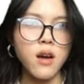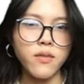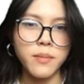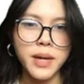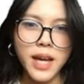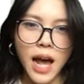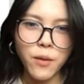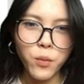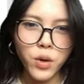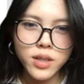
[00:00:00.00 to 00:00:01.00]
For me, I
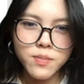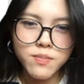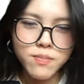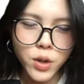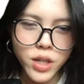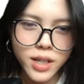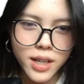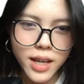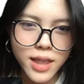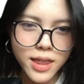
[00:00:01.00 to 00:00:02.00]
would put
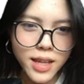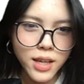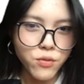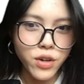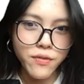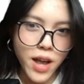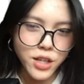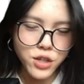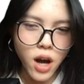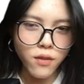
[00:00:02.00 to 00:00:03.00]
in the
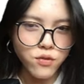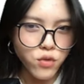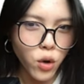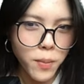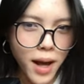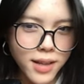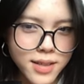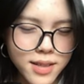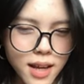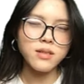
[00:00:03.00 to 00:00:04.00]
Revenge of Robots.